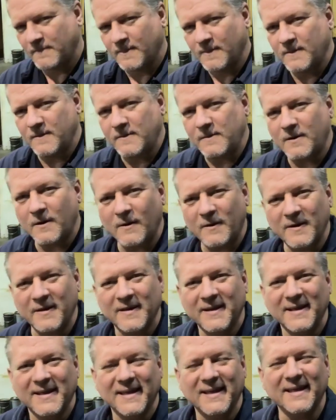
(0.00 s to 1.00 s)
you know,
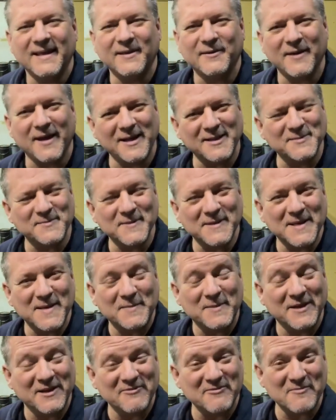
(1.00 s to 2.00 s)
it cracks me up
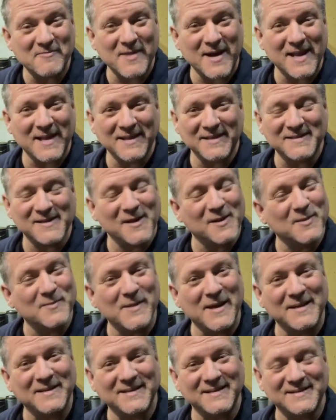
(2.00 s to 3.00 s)
that everybody's all
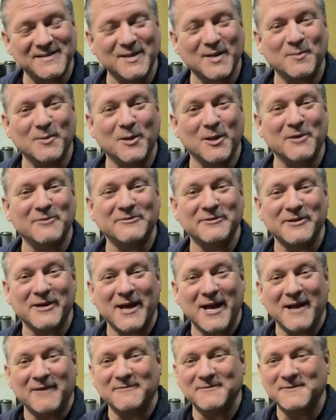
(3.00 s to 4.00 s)
about these double
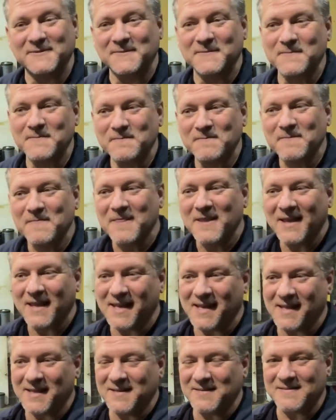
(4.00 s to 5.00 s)
overdrives
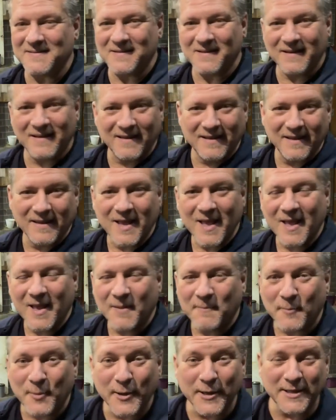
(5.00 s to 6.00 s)
and these
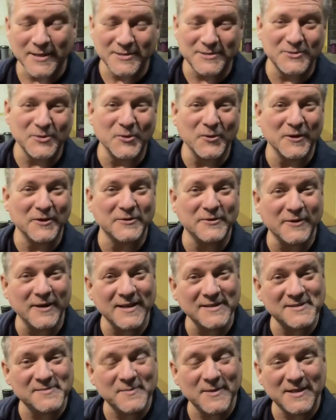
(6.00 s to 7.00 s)
prehistoric
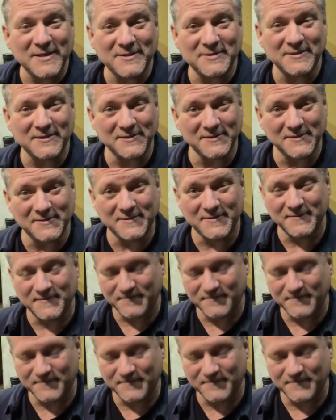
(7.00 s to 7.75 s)
transmissions,